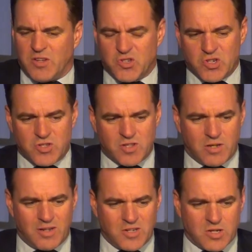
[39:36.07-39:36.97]
It's just
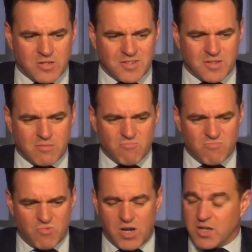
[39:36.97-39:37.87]
that it doesn't
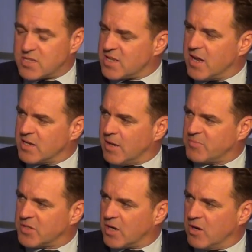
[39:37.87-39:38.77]
really stand
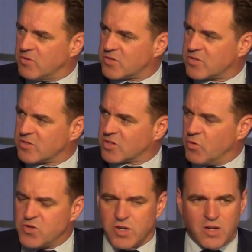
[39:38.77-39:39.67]
up to close
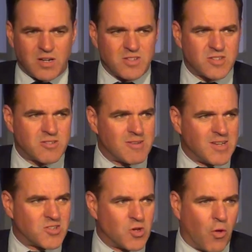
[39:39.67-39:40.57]
scrutiny. It's,
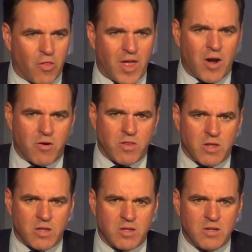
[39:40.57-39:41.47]
it's not there in
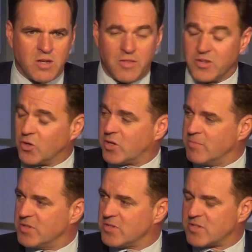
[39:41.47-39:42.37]
the, in the
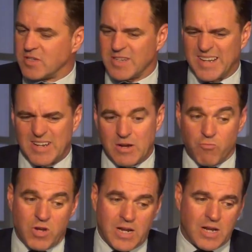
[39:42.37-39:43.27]
documents. It, it,
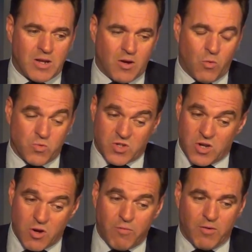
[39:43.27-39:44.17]
it really owes
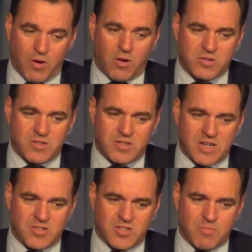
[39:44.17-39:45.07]
an awful lot to
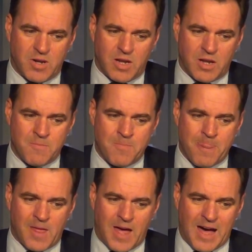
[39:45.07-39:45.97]
testimony
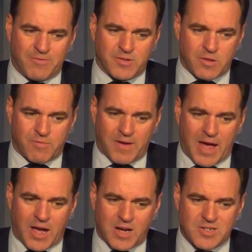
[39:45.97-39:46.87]
after the
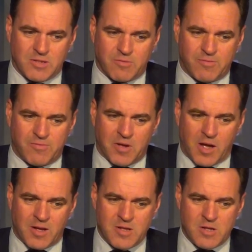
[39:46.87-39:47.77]
fact of,
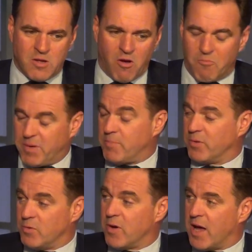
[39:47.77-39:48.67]
uh, of
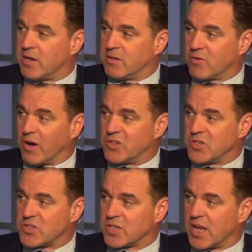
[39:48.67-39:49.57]
people who had
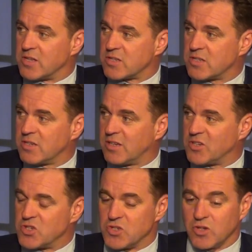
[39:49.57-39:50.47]
grudges against
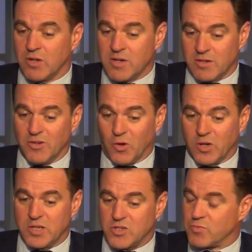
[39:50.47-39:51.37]
Kissinger,
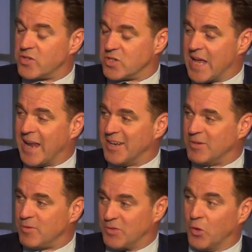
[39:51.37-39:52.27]
not least Richard Allen,
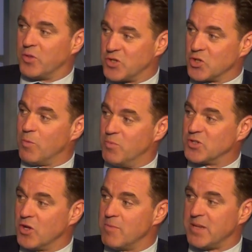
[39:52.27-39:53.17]
who thought the job
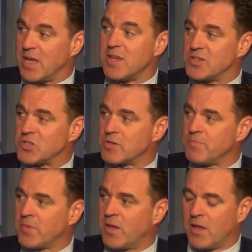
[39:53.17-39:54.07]
was going to be his.
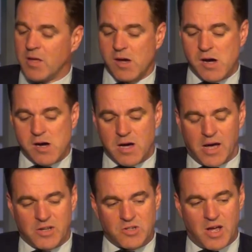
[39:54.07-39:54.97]
Uh,
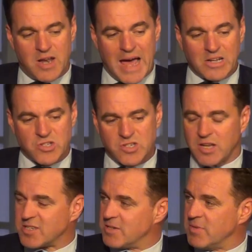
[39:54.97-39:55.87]
and, and Allen's
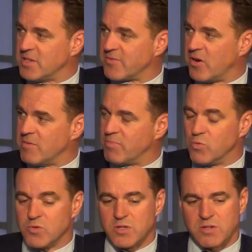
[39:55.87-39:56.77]
testimony is very
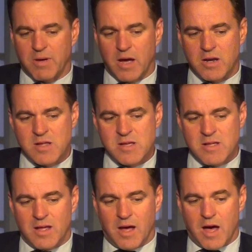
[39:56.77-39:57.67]
important about,
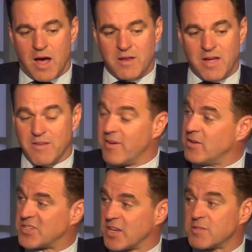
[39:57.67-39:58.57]
uh, and, and
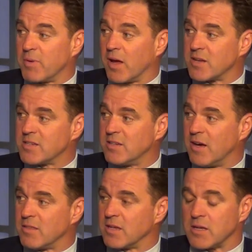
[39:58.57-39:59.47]
very suspect,
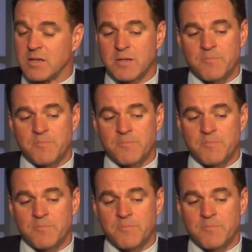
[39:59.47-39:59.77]
I think.